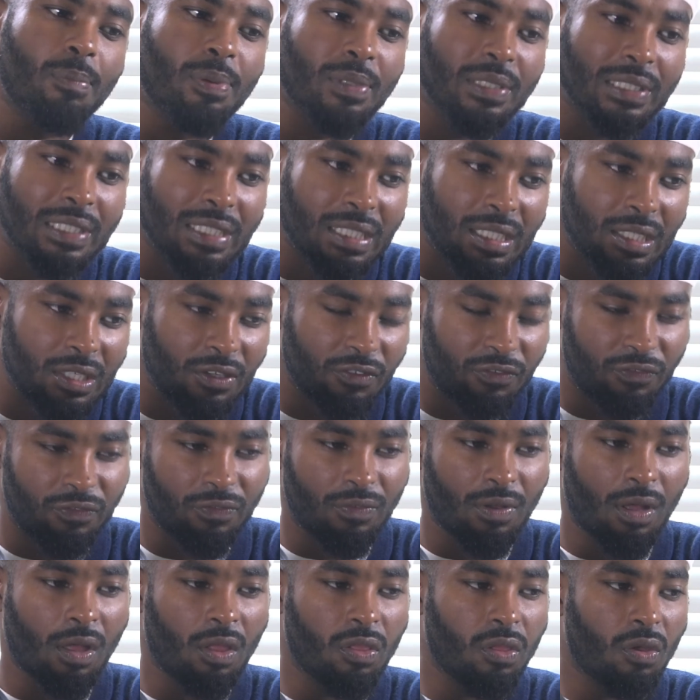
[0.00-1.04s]
believe,
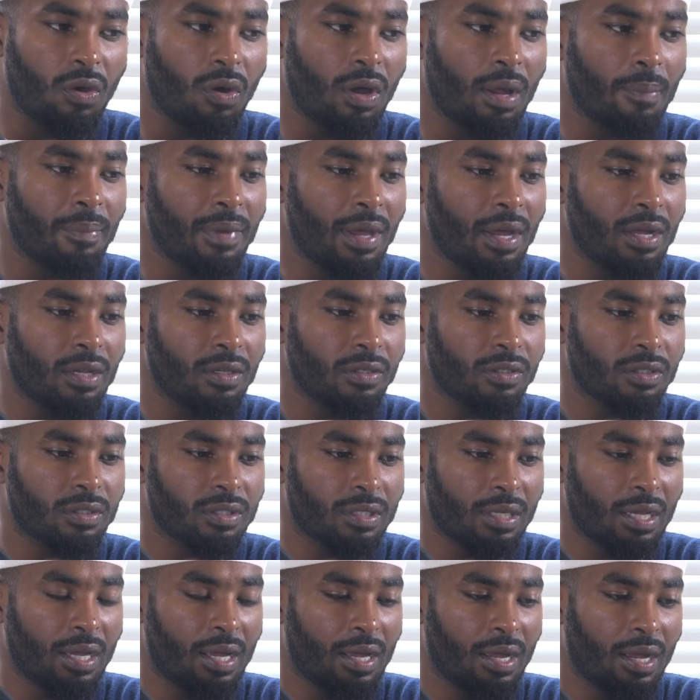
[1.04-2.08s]
although I'm not,
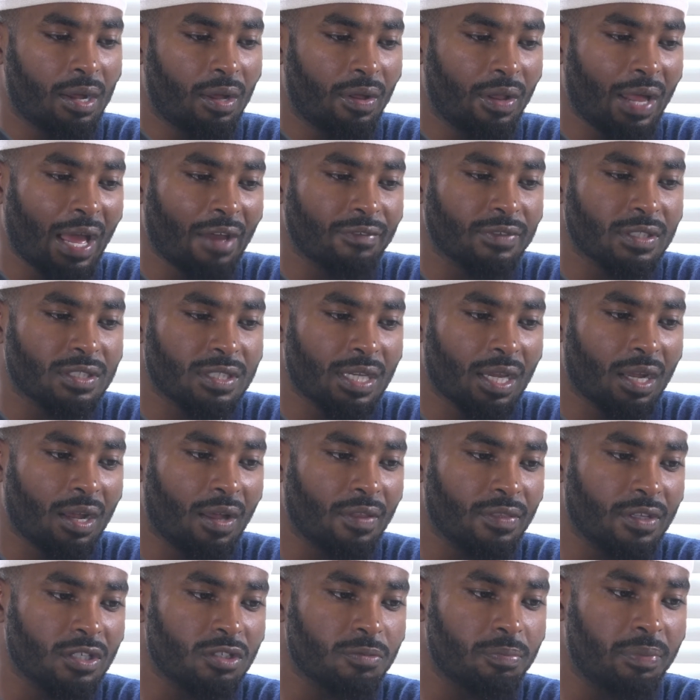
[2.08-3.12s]
uh, I'll have to check
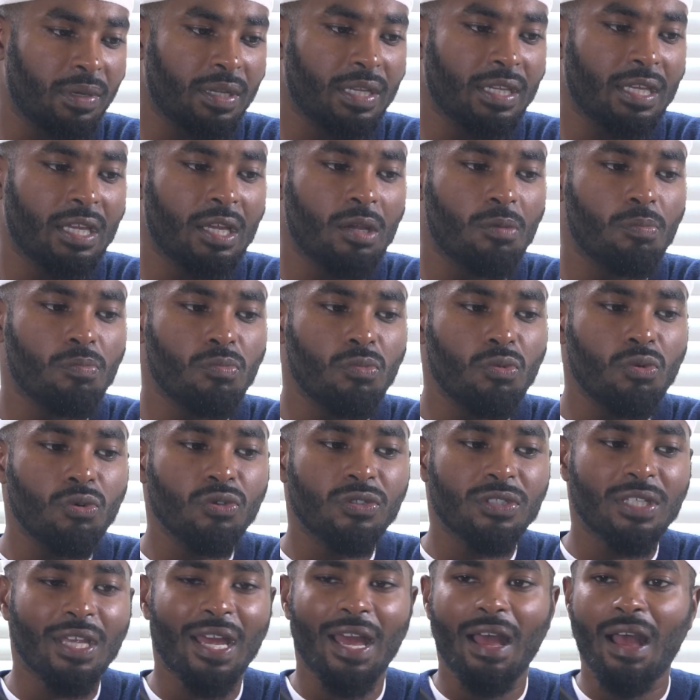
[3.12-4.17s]
on this, but
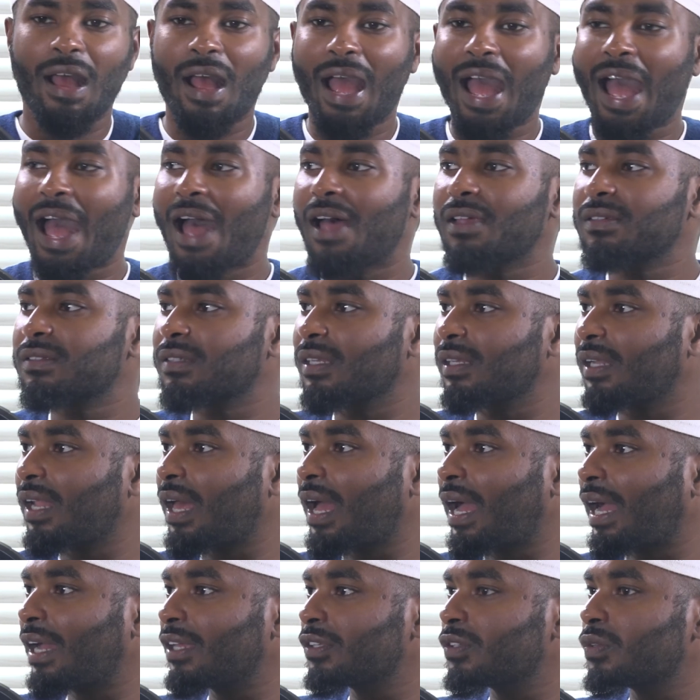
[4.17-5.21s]
Musa asked
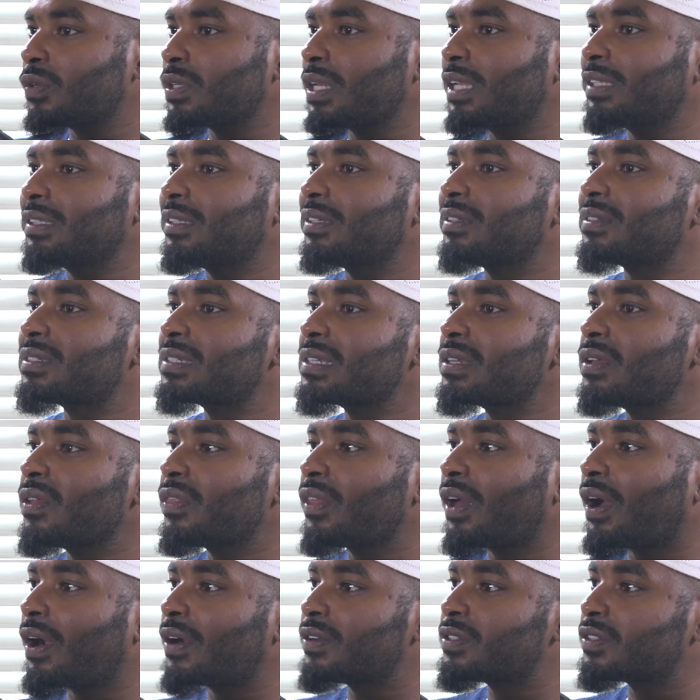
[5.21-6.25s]
Allah Azza wa Jal to seal
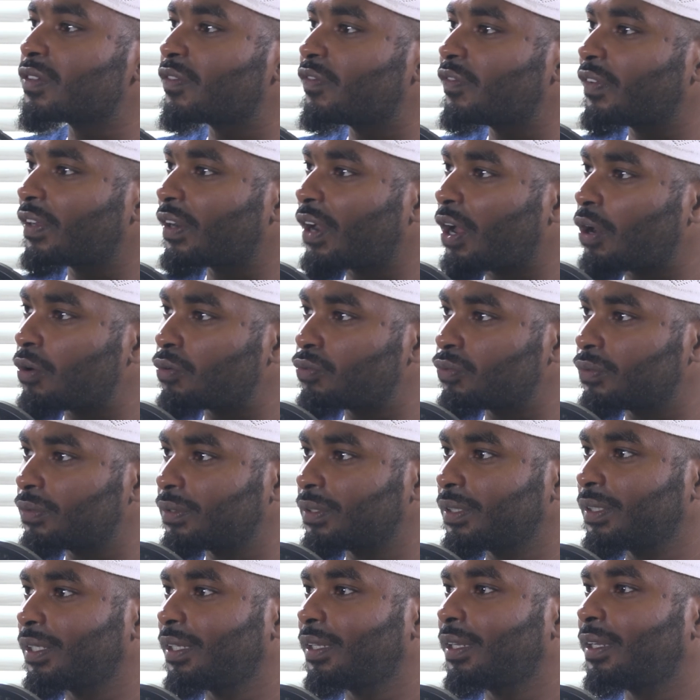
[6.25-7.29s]
the hearts of Fir'aun
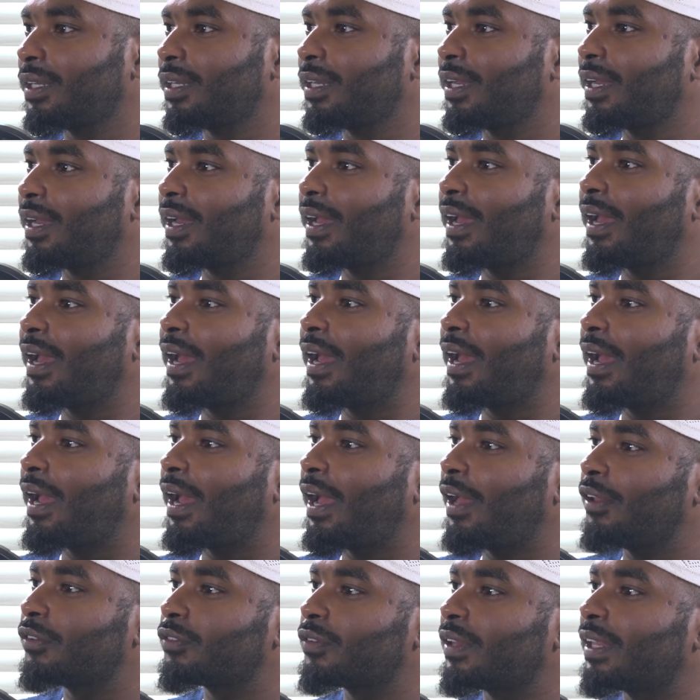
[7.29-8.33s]

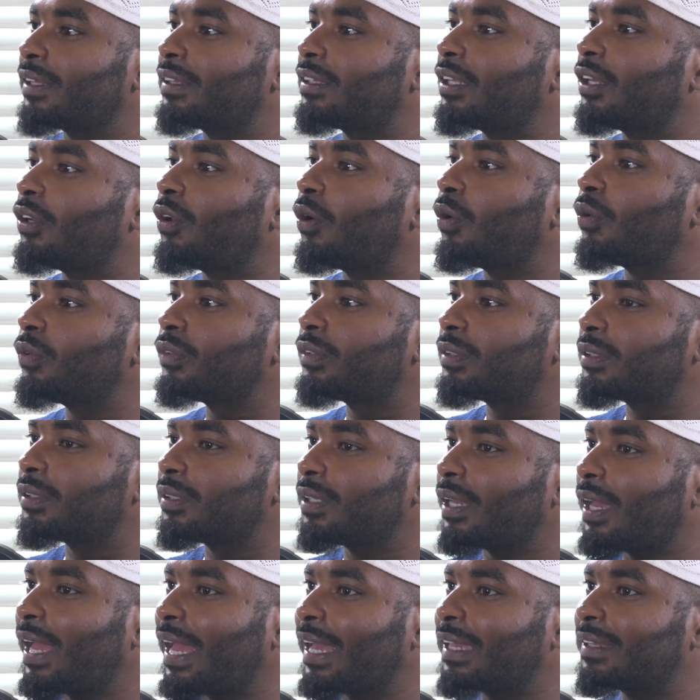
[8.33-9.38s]
so that they don't
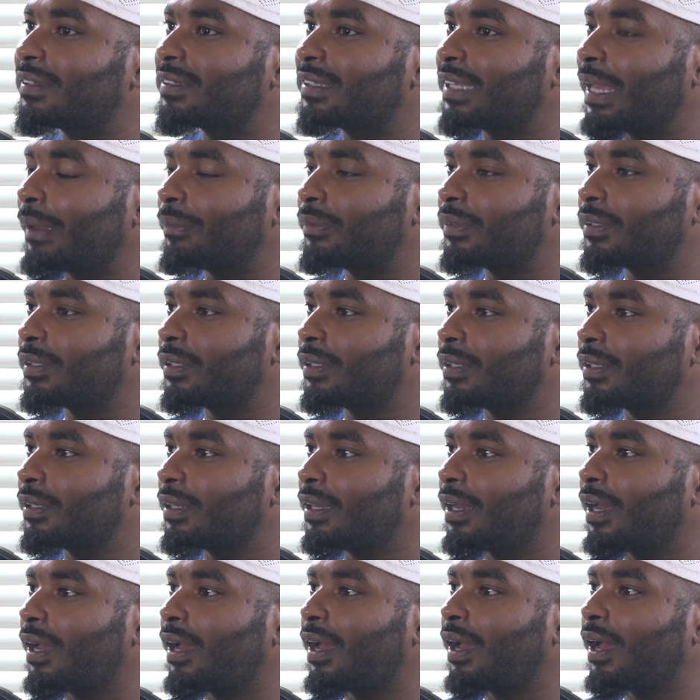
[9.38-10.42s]
accept
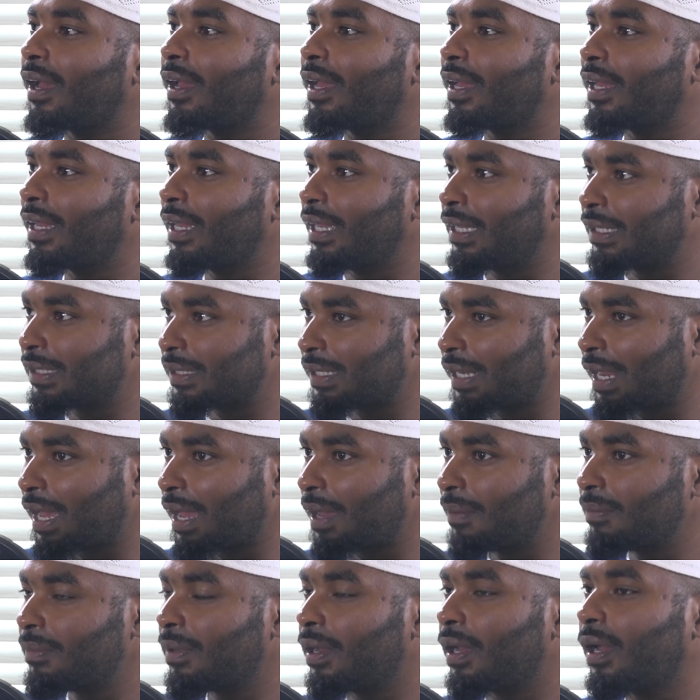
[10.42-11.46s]

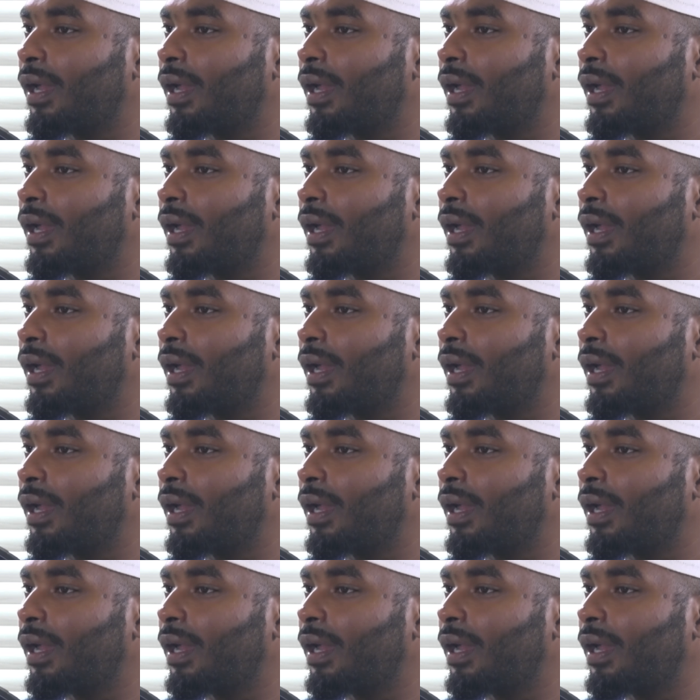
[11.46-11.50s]
Islam